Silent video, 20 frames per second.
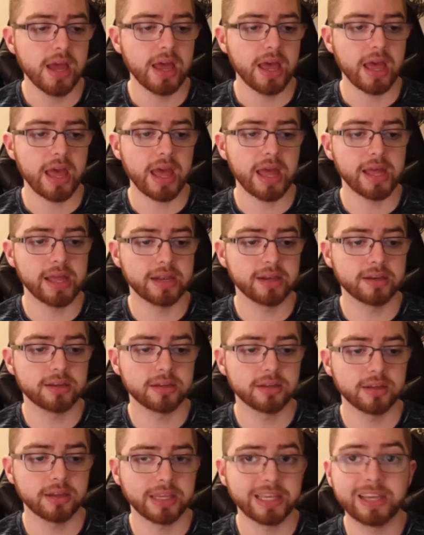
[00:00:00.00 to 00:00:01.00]
And
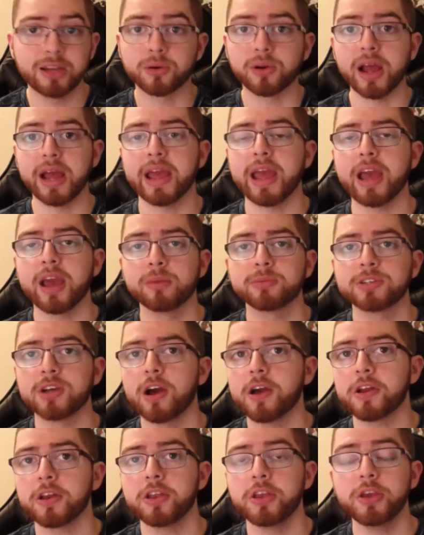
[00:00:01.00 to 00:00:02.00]
here I am
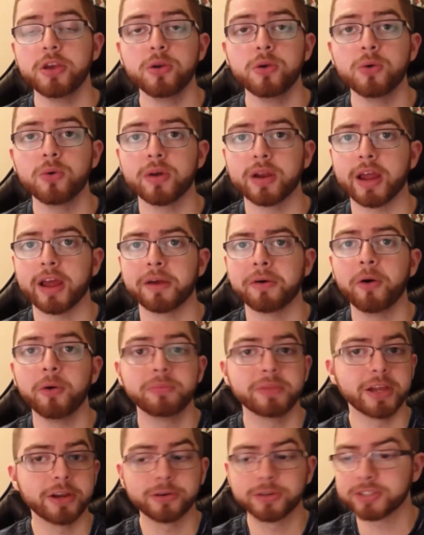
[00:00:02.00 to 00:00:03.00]
talking to you, and I hope
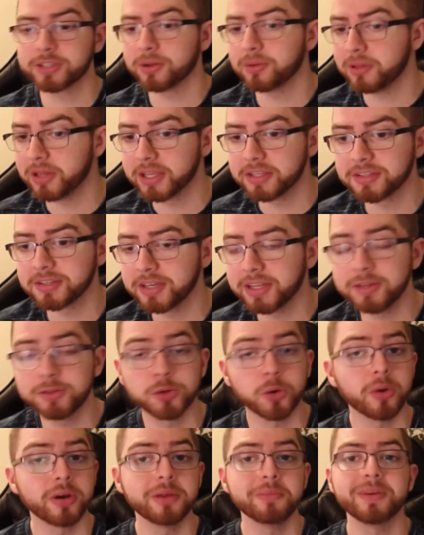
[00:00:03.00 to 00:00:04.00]
that you're still listening
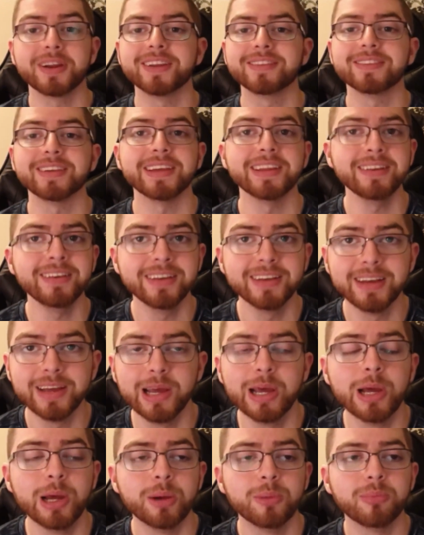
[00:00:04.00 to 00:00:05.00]
20 minutes in.
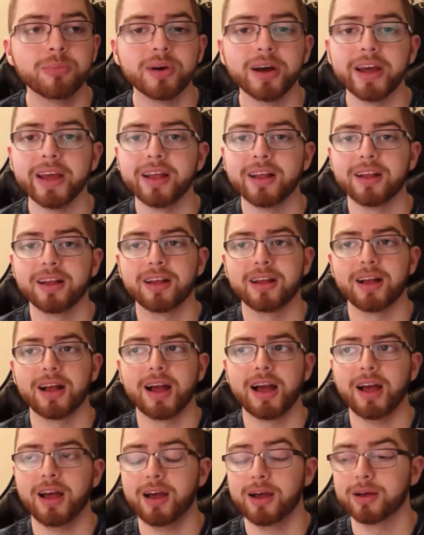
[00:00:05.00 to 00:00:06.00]
But
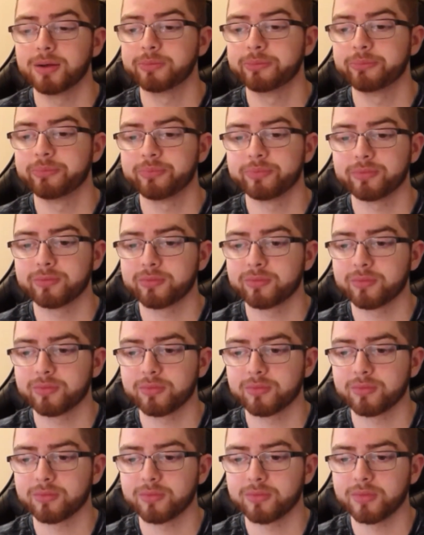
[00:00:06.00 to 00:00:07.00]
I
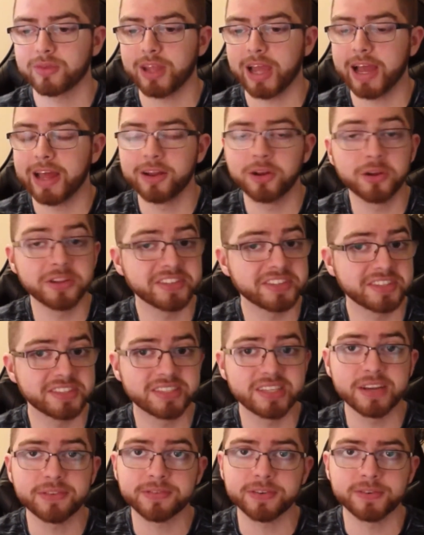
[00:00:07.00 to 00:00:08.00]
know this is
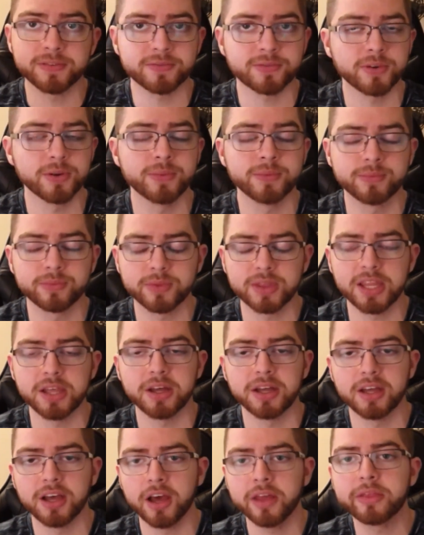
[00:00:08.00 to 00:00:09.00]
different from the
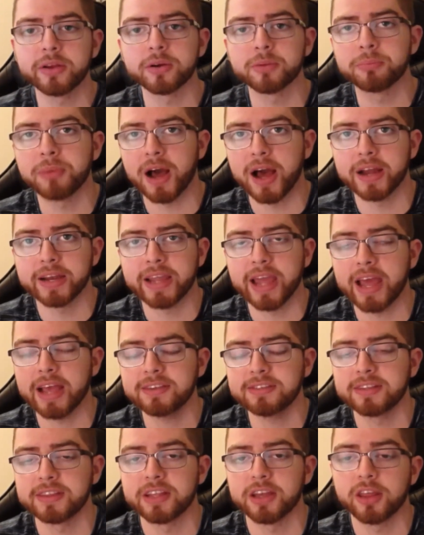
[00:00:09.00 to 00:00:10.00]
other
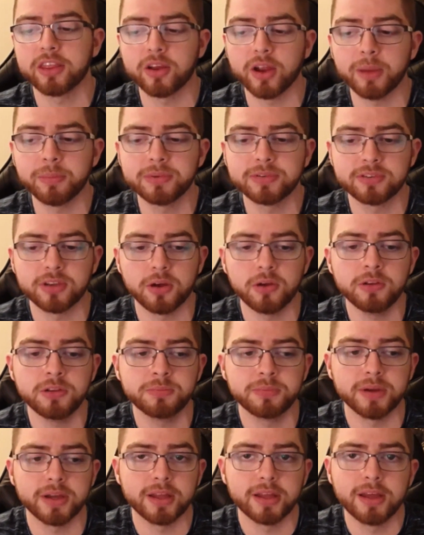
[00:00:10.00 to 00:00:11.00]
podcasts and the other episodes,
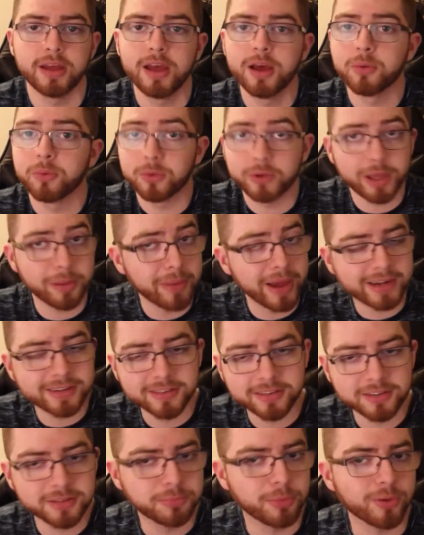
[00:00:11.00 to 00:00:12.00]
but we'll get back to
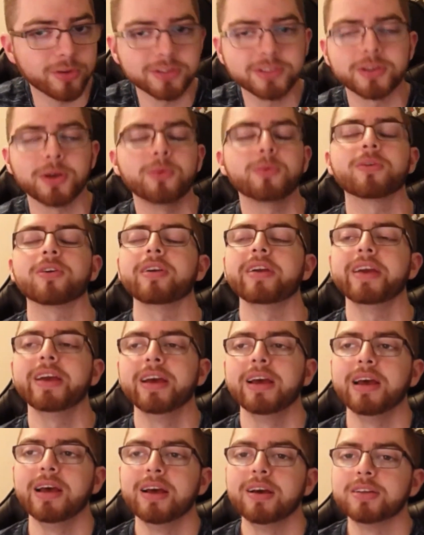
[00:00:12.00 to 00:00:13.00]
the sports, don't worry.
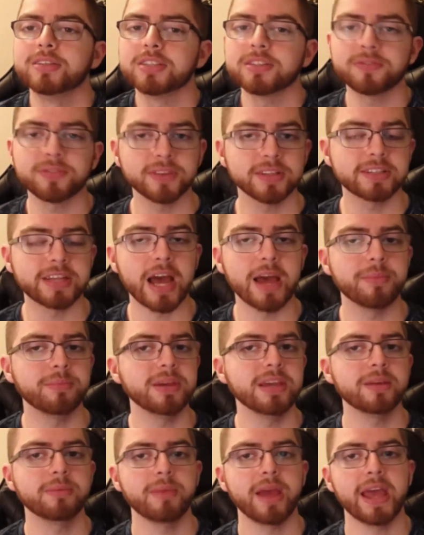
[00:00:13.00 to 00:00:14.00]
Just for the time
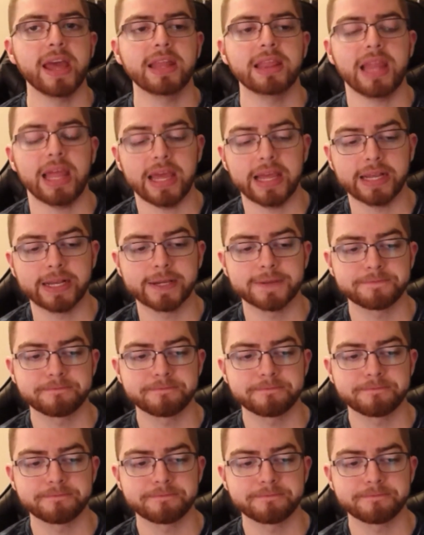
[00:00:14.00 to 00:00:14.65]
being, man, like,